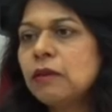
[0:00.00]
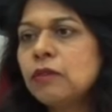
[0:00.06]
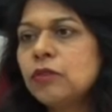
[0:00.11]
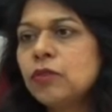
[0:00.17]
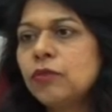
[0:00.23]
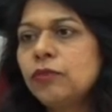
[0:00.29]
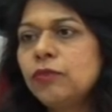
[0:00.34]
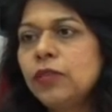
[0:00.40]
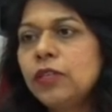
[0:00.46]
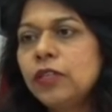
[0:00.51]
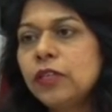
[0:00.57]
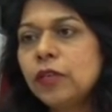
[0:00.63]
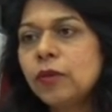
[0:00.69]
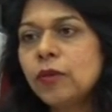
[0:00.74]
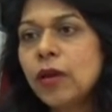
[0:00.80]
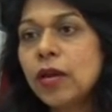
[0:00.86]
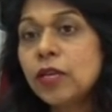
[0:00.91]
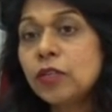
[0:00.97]
So we
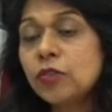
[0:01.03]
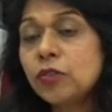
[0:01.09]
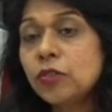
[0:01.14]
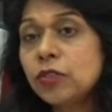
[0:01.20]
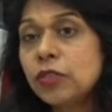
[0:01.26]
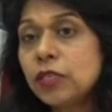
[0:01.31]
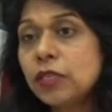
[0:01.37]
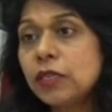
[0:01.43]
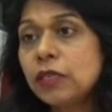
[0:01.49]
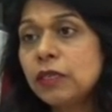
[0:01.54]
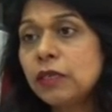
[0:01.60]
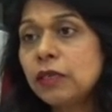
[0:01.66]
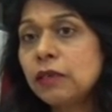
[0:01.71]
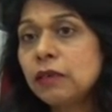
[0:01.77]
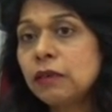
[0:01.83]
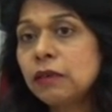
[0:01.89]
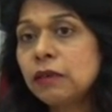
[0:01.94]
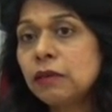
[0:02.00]
require to see
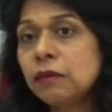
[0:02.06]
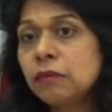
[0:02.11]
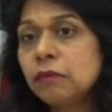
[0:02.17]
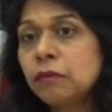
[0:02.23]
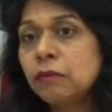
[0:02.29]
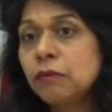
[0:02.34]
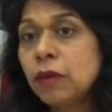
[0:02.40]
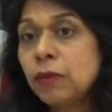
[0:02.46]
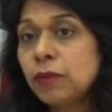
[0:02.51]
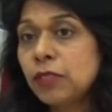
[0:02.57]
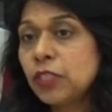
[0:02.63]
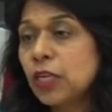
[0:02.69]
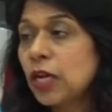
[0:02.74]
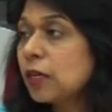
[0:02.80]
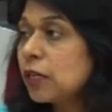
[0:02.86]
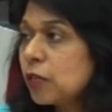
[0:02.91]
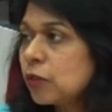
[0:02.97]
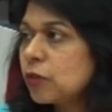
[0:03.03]
maybe
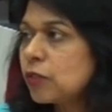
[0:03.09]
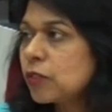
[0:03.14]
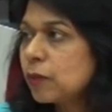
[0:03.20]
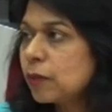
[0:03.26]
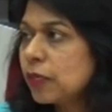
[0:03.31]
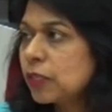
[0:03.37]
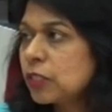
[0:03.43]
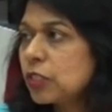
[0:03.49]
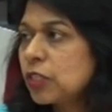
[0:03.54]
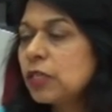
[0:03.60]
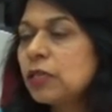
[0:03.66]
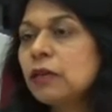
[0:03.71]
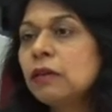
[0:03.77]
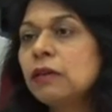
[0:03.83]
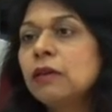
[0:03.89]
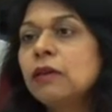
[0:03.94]
China to some extent.